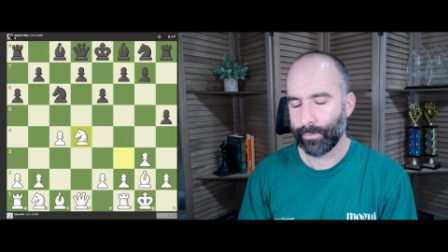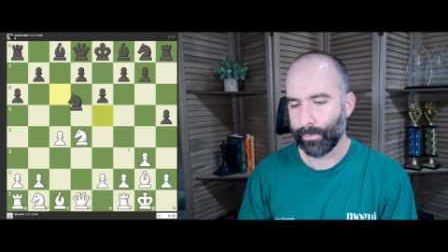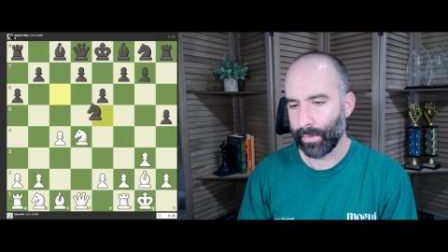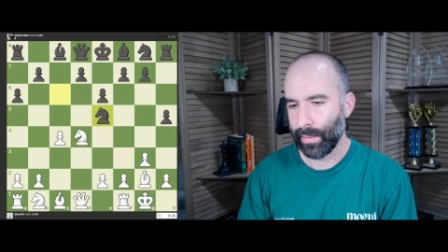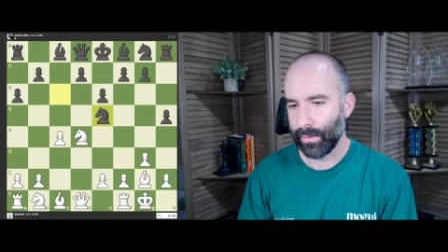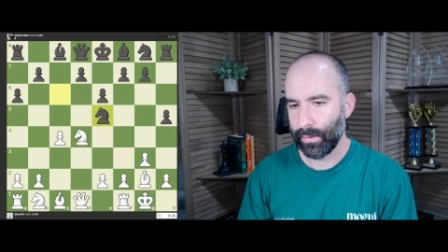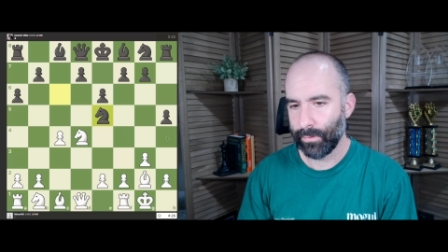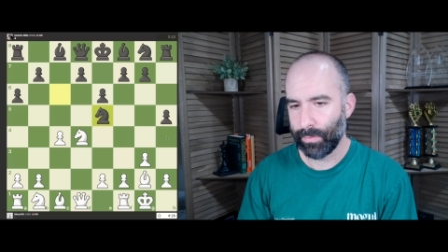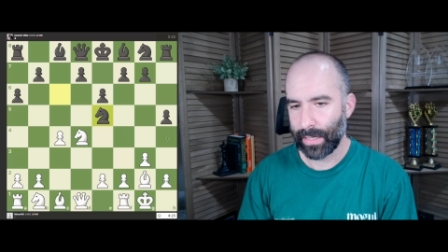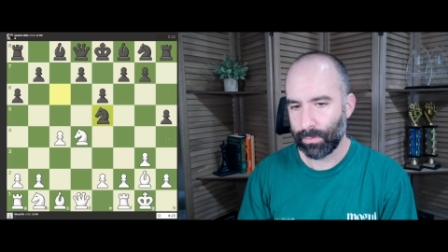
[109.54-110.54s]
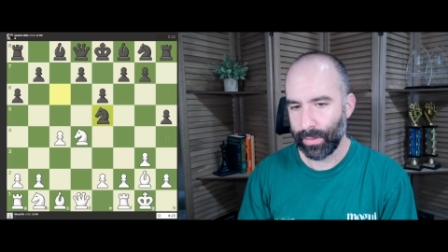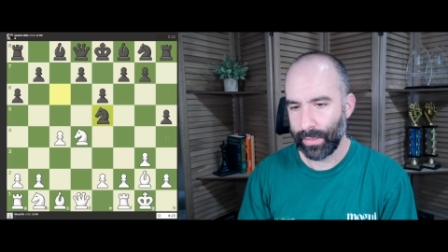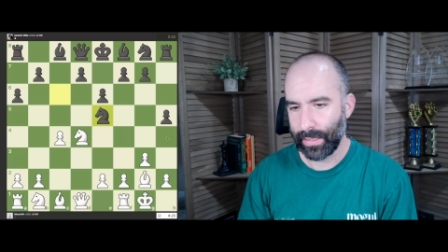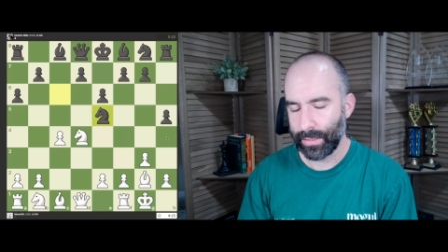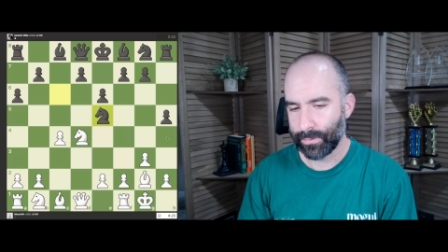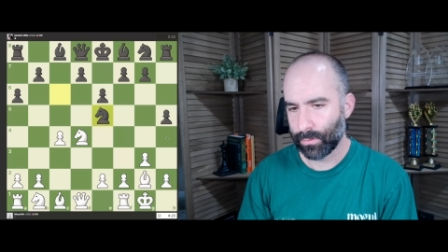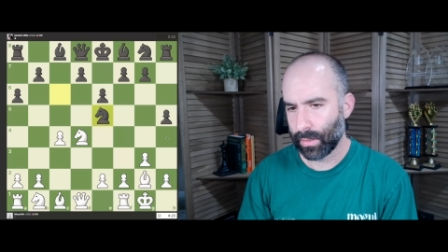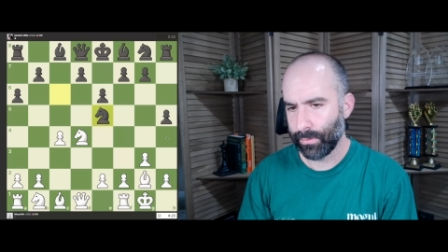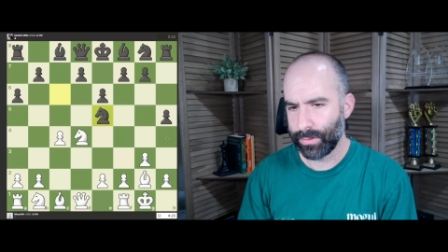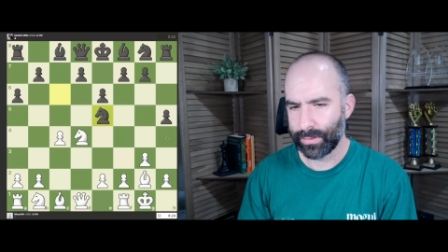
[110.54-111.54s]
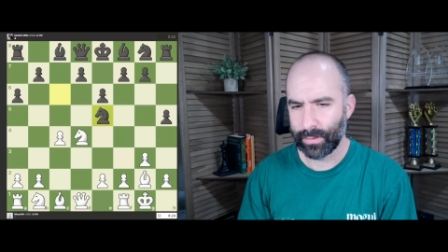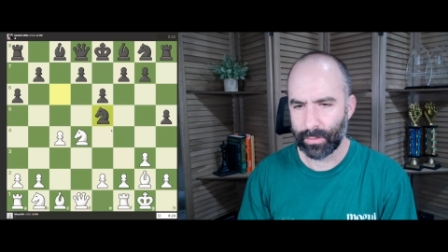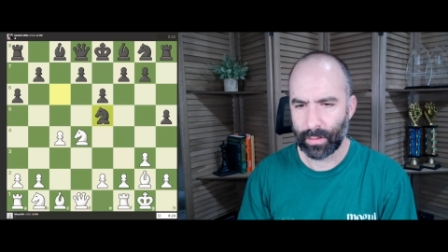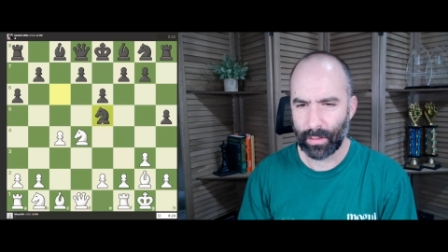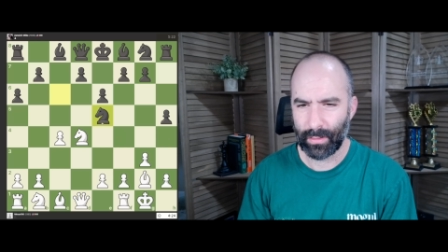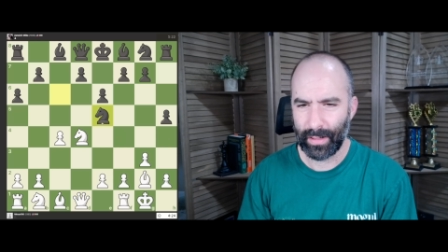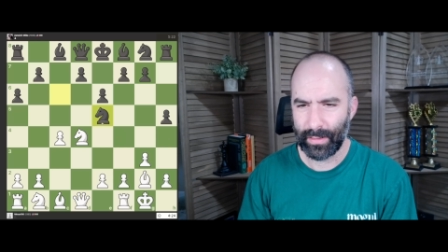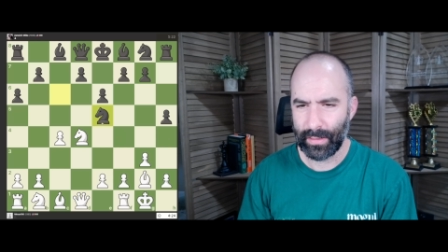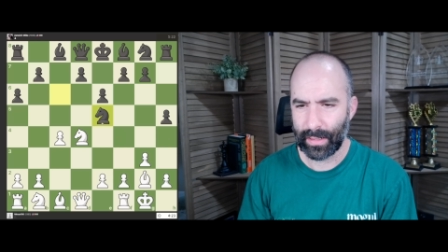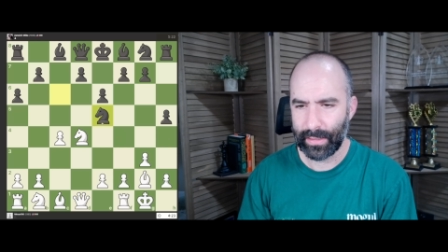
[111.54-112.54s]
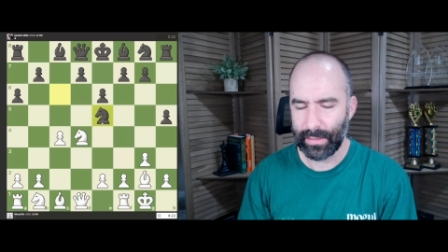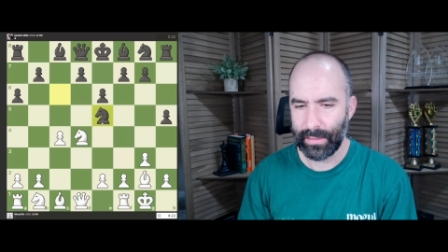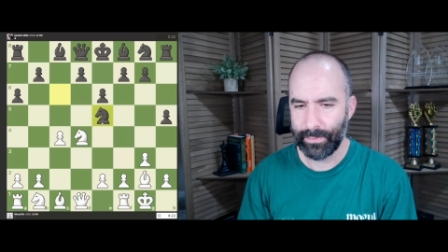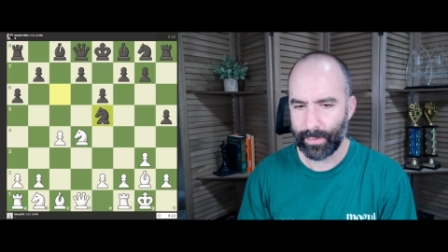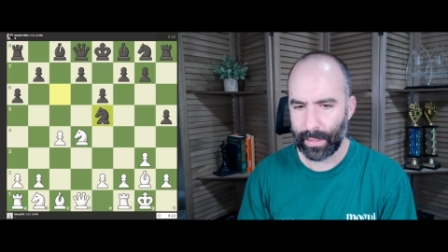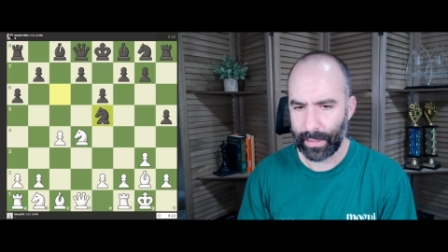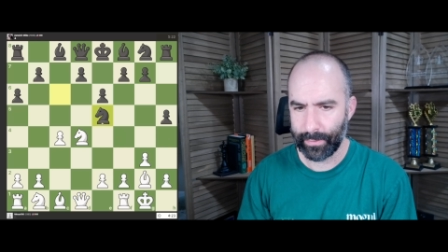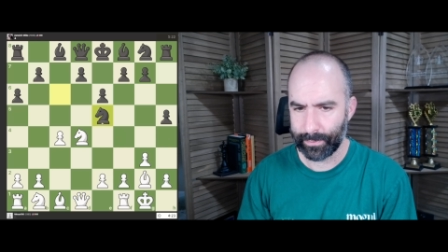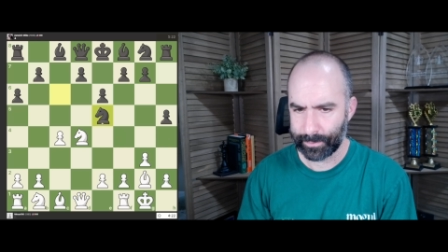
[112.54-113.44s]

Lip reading: And if black played h4, I would just ignore it. Okay, knight e5.